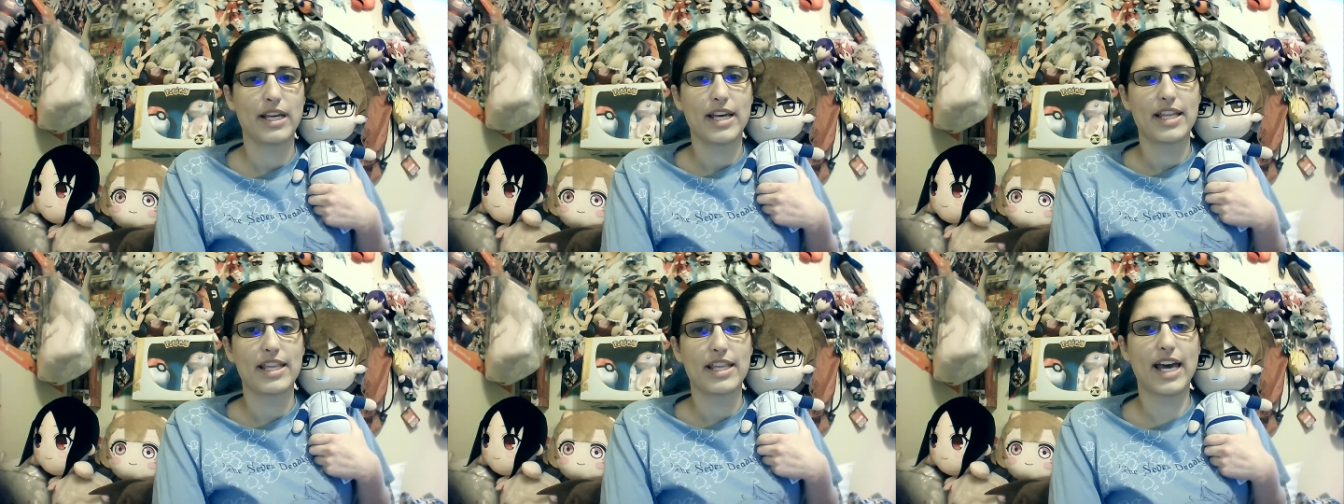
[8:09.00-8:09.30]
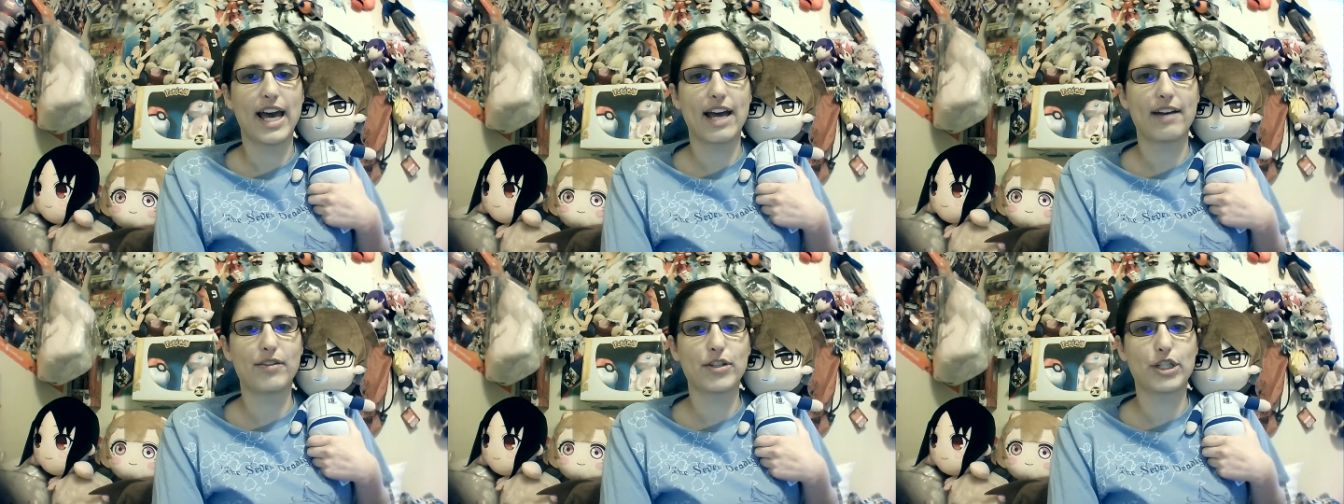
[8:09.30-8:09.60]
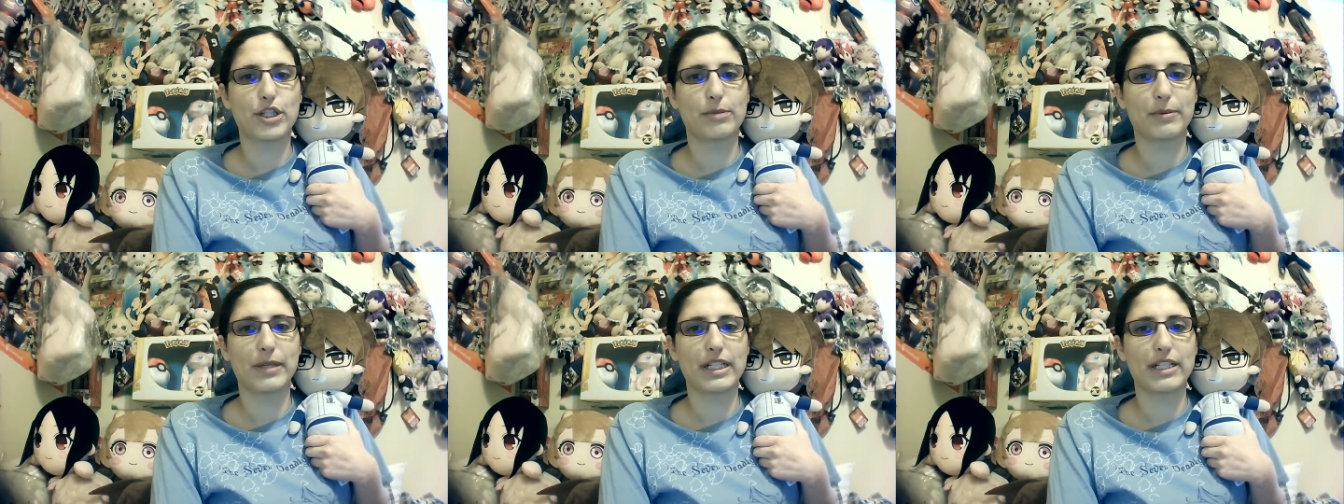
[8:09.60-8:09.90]
The average
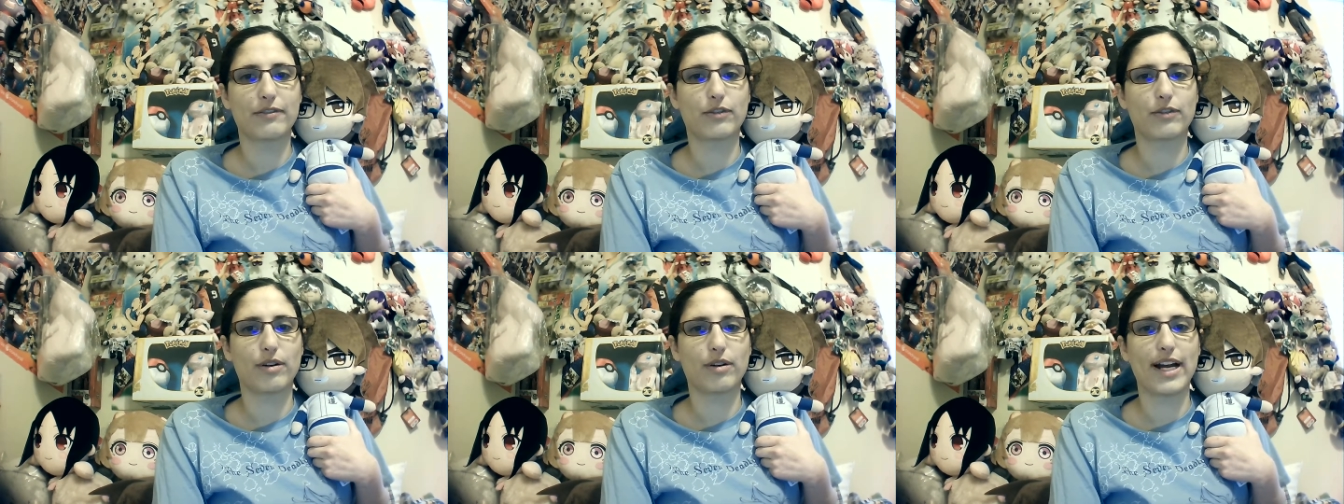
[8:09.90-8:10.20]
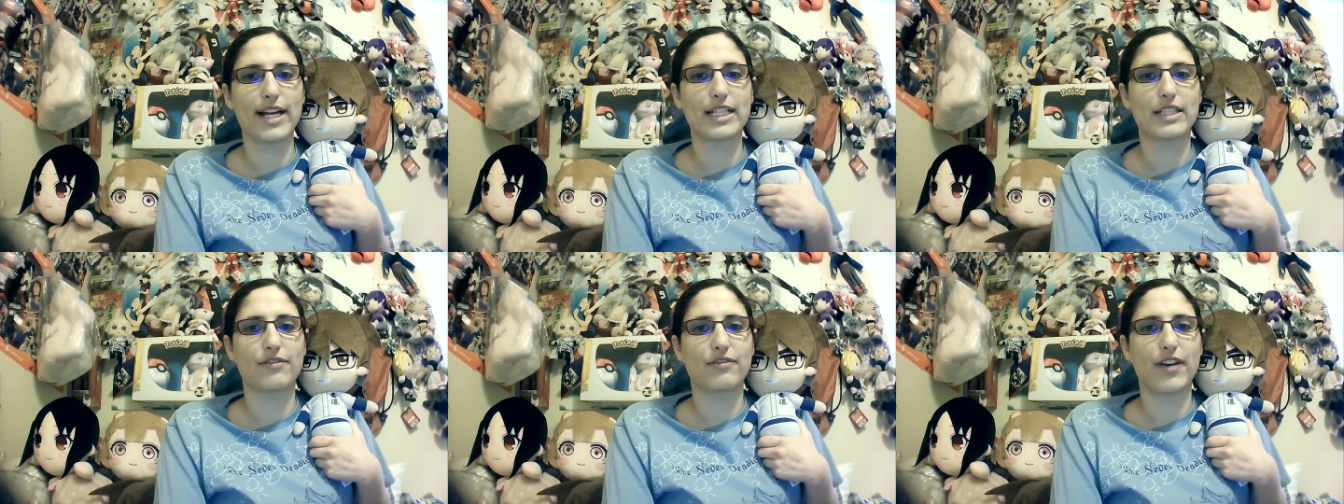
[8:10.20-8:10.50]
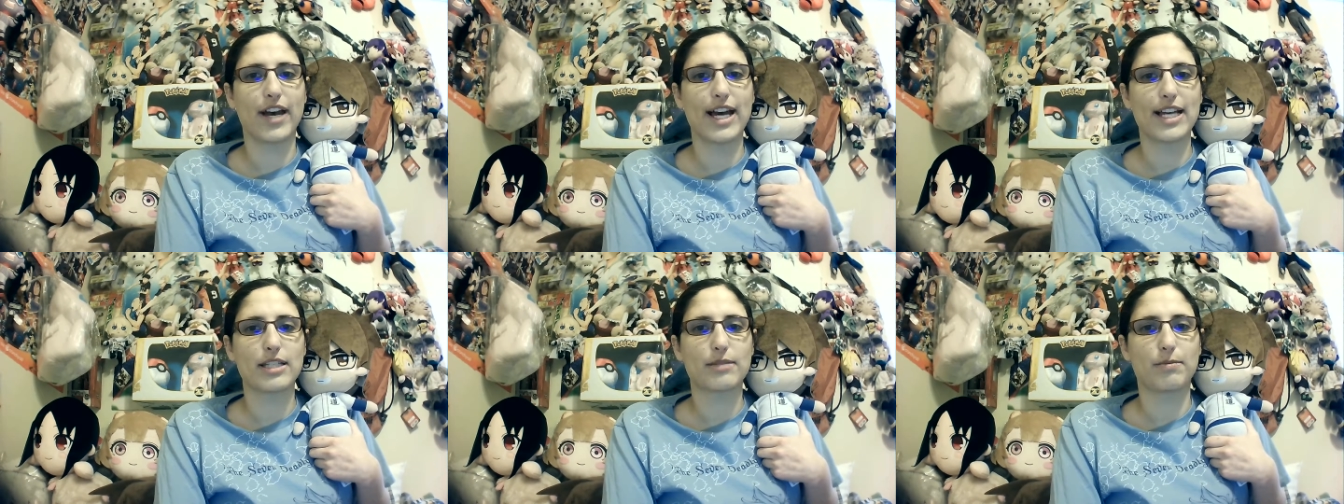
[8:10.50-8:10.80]
speed of Furuya's
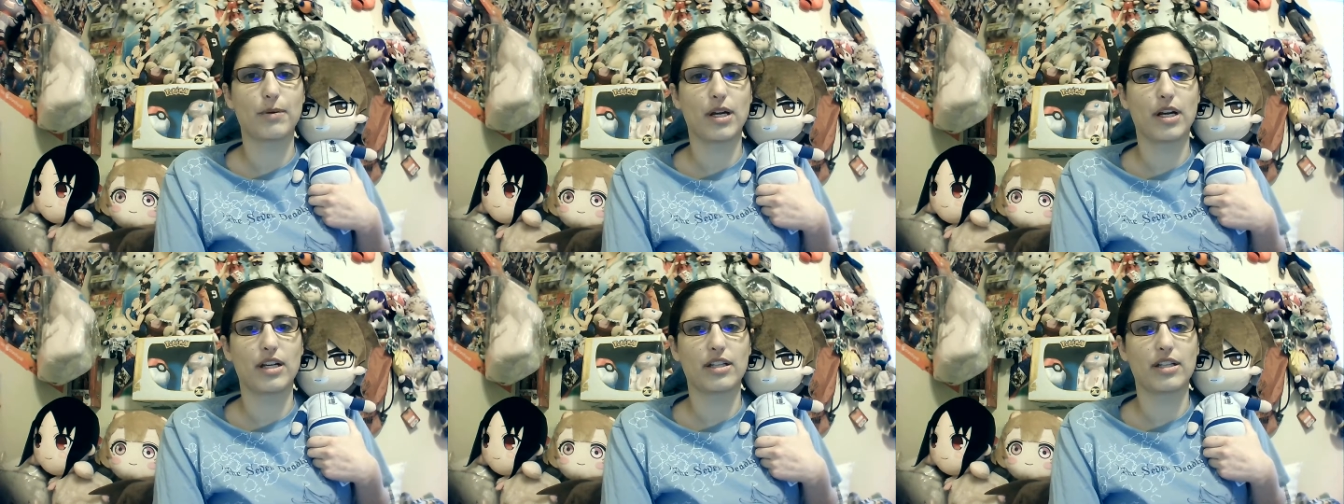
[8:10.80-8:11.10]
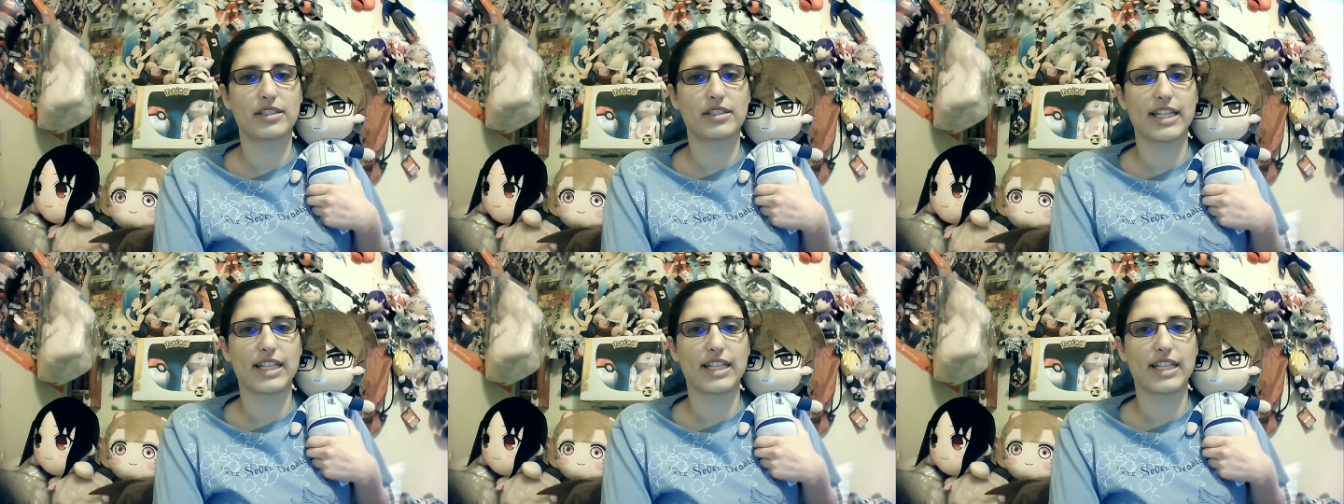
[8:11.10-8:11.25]
fastballs